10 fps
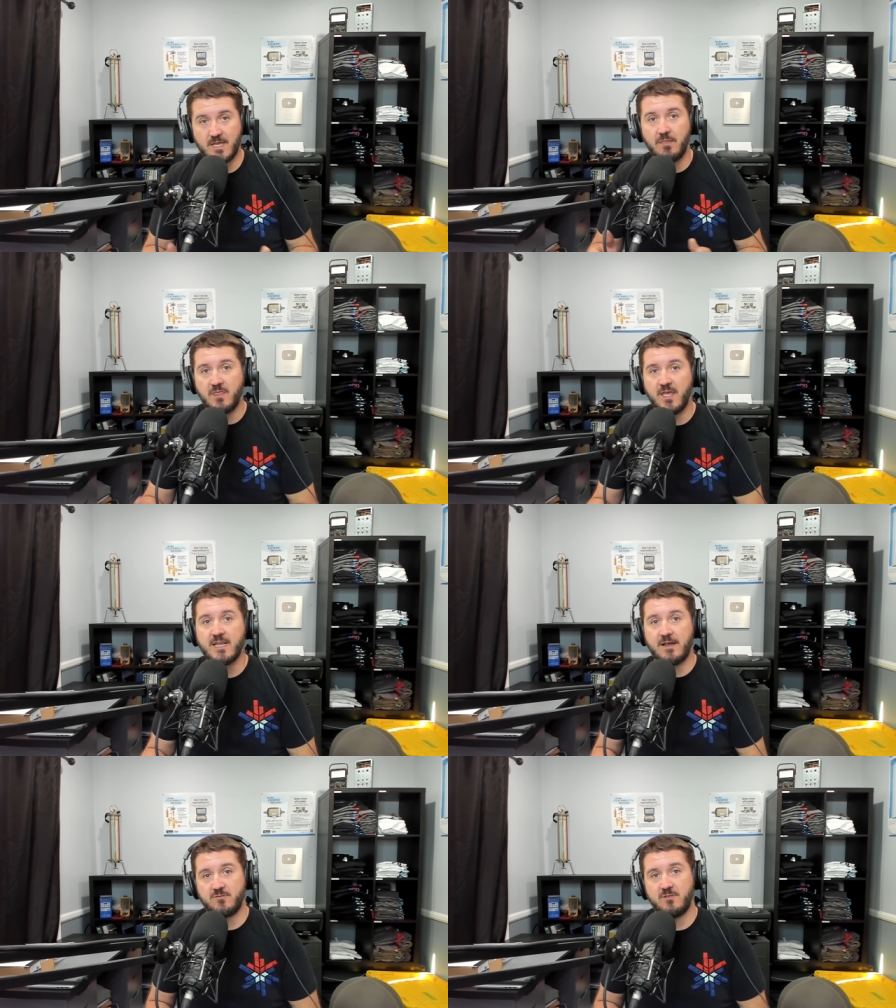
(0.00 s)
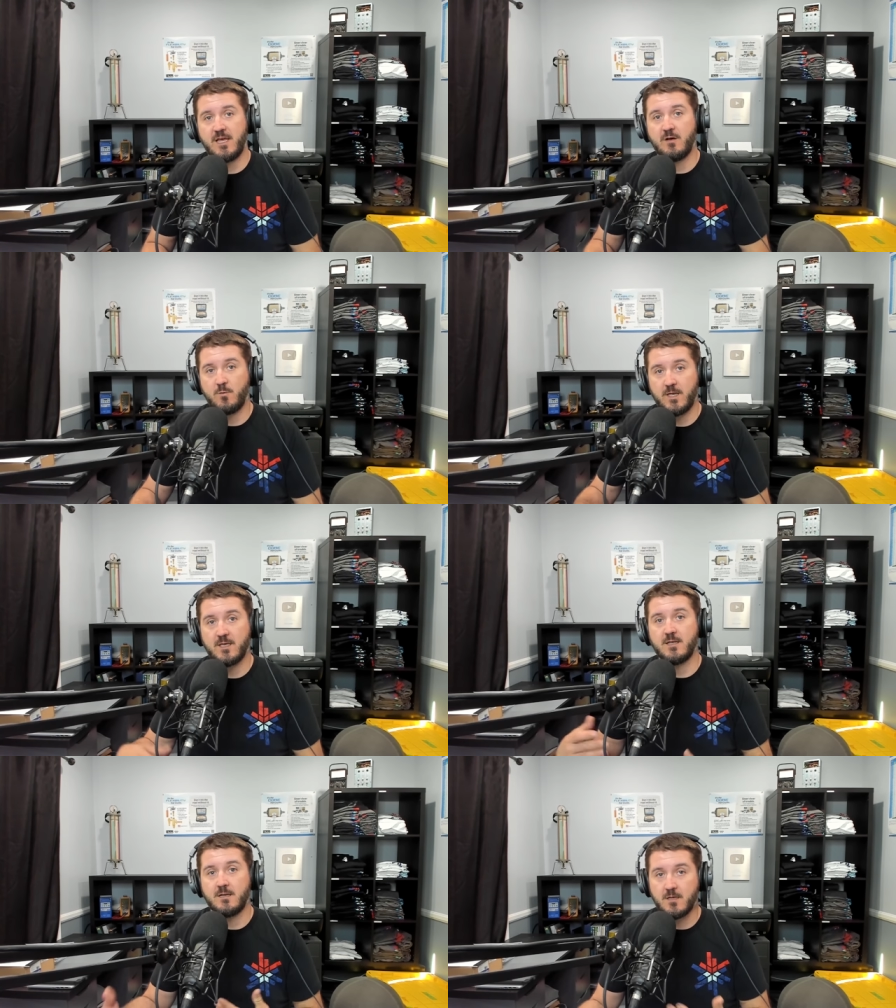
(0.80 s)
And then after that, we
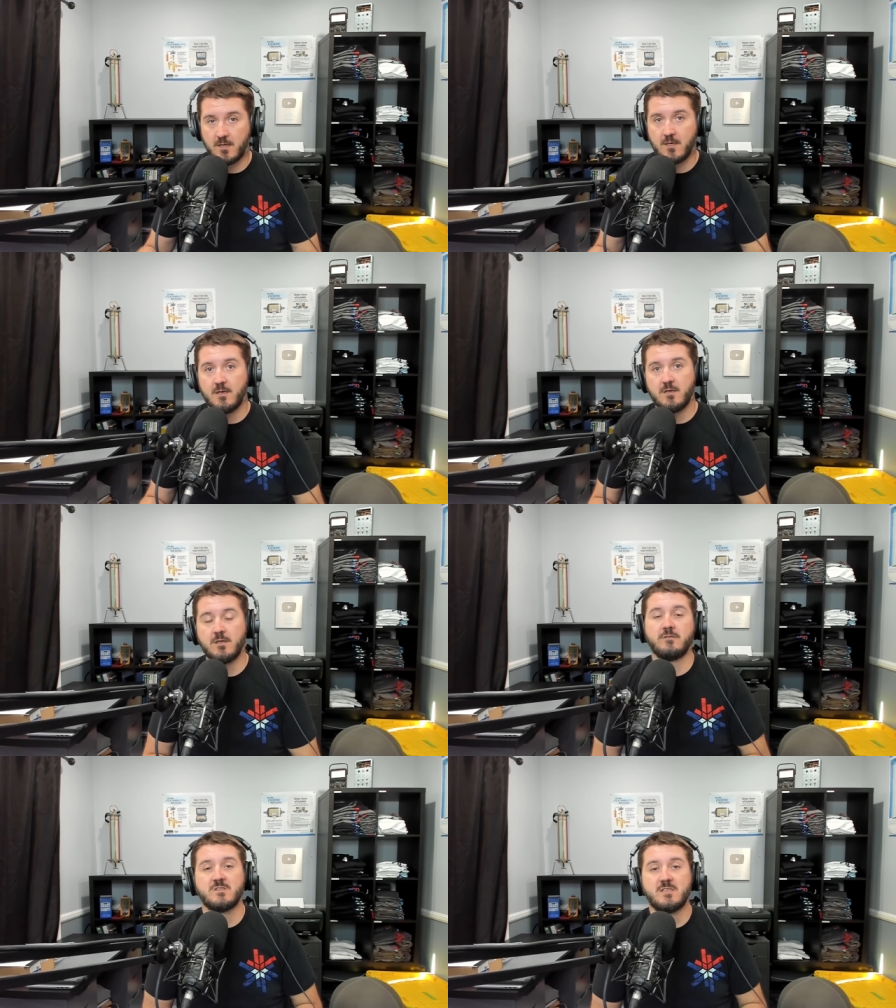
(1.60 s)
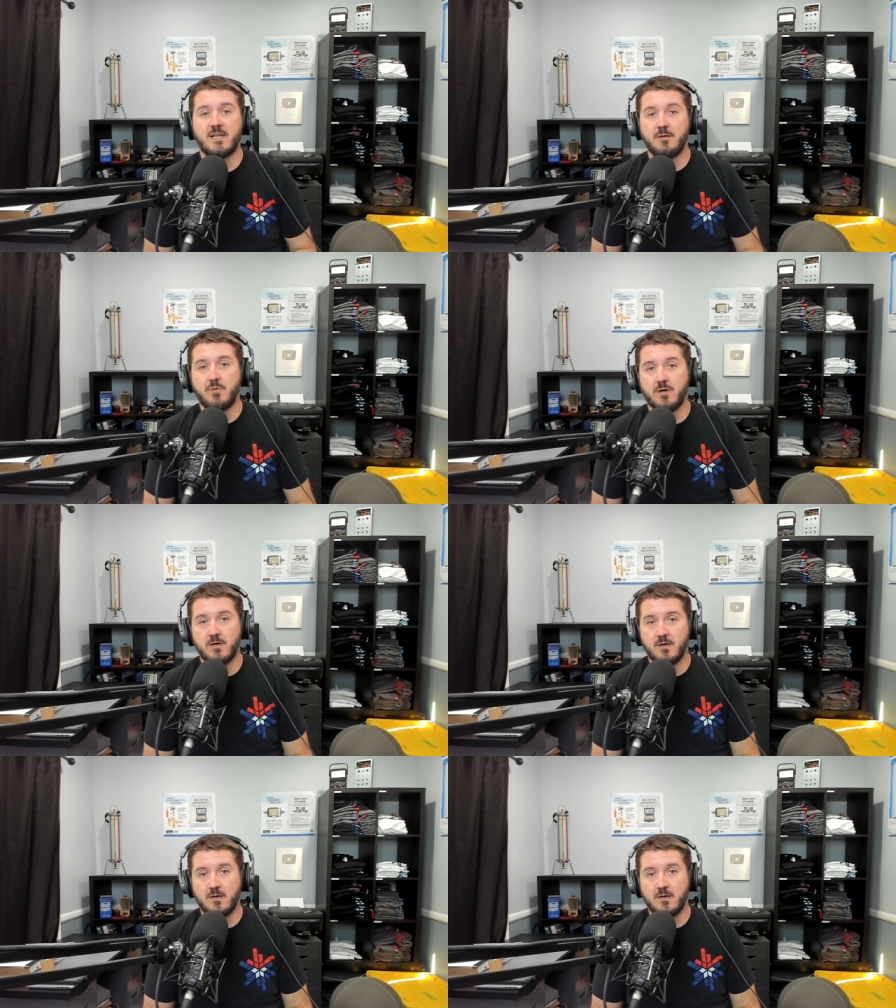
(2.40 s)
can, you know, set up a,